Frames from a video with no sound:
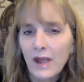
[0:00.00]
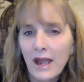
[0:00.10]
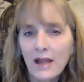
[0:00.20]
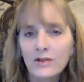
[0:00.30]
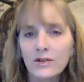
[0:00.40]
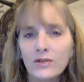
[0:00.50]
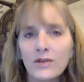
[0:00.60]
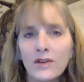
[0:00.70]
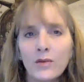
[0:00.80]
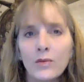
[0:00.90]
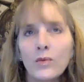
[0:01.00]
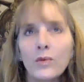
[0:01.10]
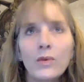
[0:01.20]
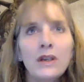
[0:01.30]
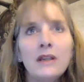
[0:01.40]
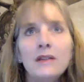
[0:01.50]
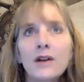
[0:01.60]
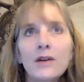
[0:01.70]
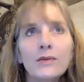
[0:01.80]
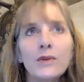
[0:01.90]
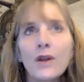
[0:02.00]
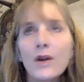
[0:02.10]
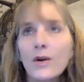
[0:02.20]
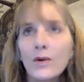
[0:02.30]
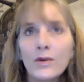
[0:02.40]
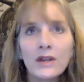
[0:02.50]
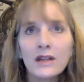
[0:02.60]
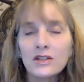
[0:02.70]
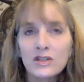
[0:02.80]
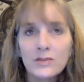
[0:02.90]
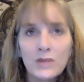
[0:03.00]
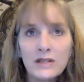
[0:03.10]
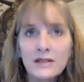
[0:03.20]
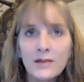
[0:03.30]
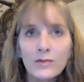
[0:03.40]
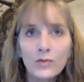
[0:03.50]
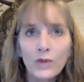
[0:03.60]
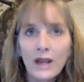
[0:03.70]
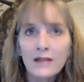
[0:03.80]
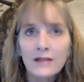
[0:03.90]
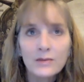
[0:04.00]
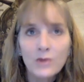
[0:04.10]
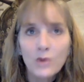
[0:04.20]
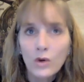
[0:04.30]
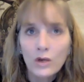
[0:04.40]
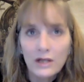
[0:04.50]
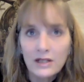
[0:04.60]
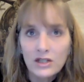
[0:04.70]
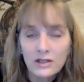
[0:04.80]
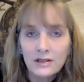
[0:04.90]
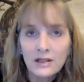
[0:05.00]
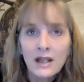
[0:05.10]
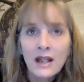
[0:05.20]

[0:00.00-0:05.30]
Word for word: pattern that we don't know that could just be some random correlation